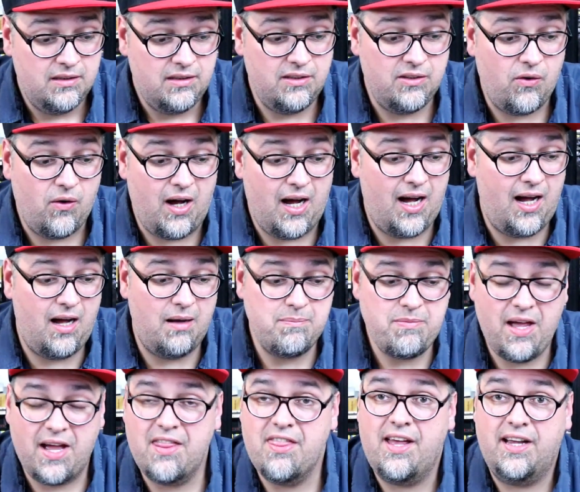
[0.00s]
you know,
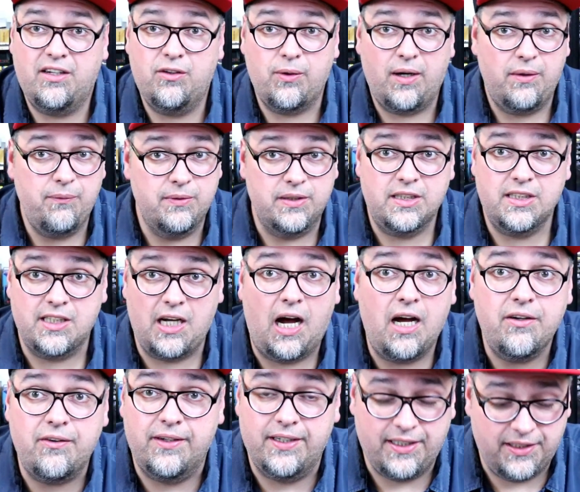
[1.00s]
I'm not that great with
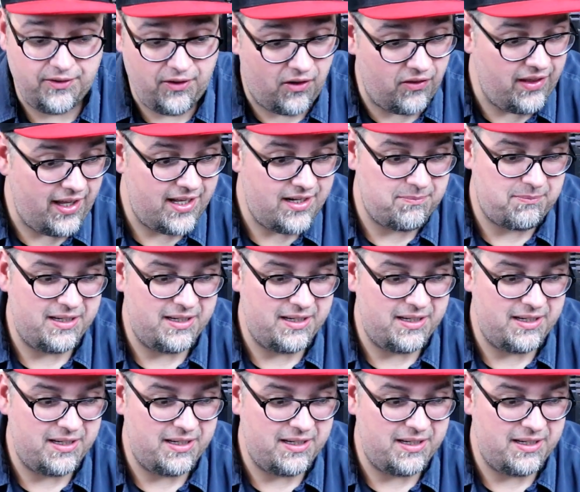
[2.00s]
soldering and all that.